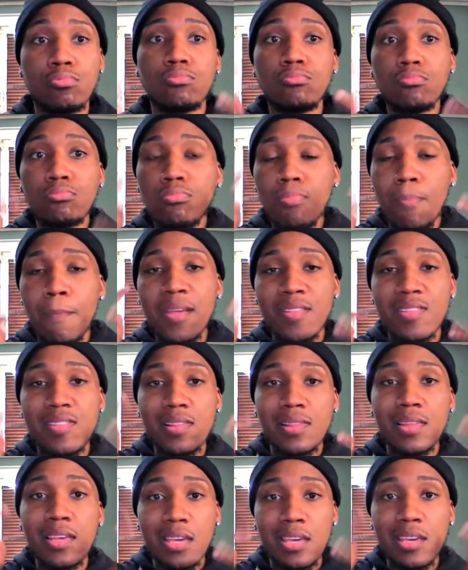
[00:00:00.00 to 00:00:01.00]

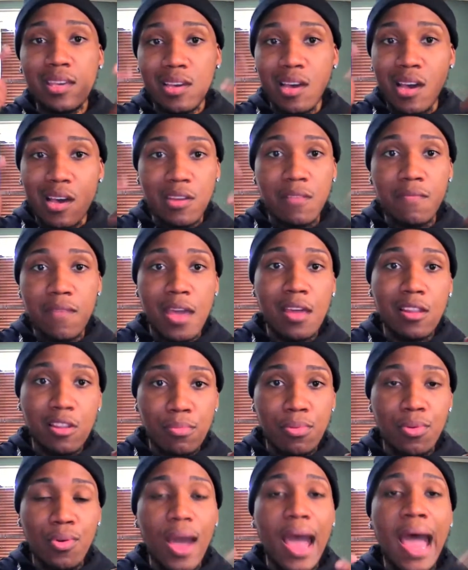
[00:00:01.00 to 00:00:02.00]
mentally
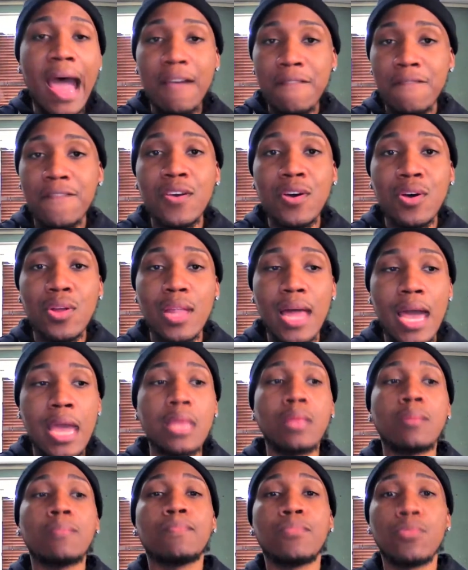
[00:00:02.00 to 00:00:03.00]
unavailable. I feel like
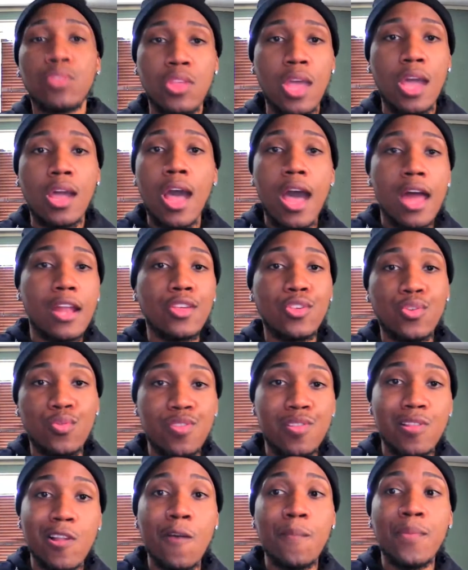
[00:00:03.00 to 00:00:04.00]
they're calling you
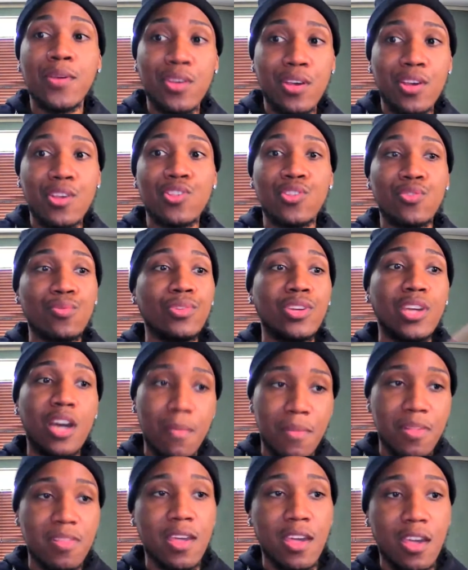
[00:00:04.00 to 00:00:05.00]
slow because you dumb
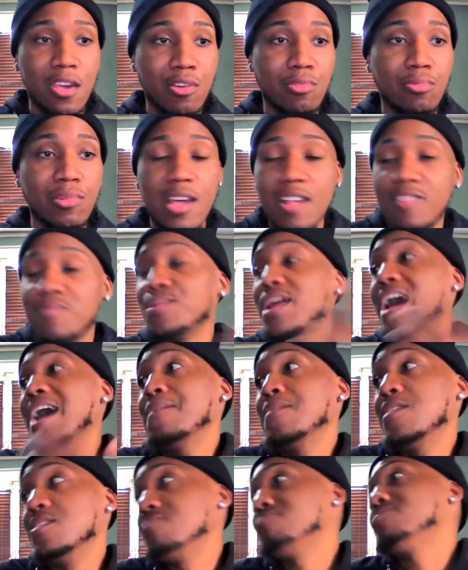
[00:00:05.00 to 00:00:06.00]
as hell. That's what I
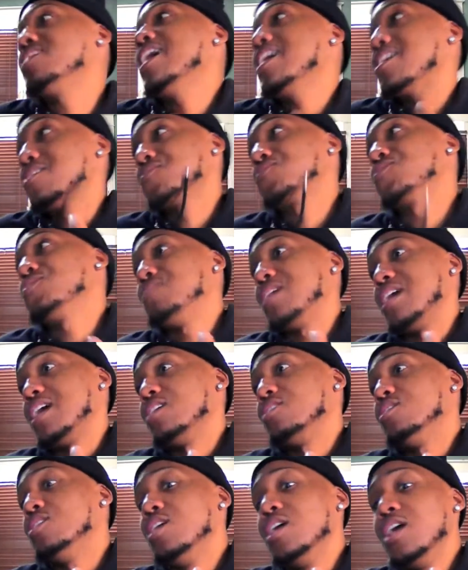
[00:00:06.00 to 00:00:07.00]
be taking from that.
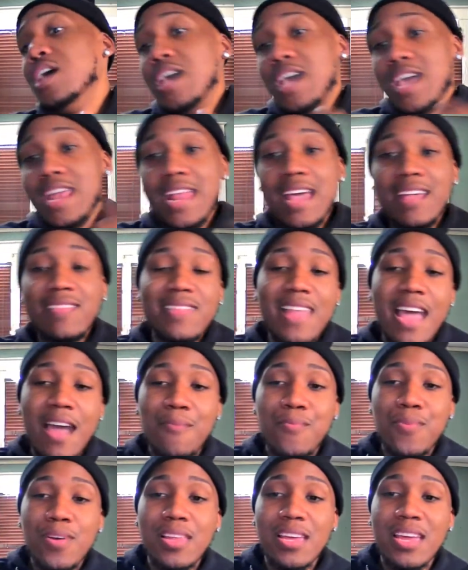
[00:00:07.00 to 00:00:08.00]
And that's not
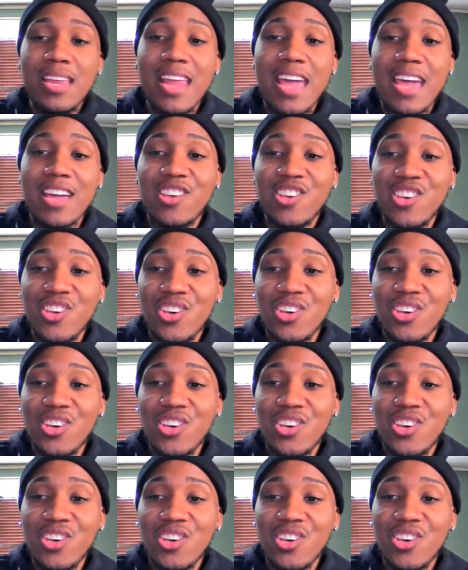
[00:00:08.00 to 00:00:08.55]
really that good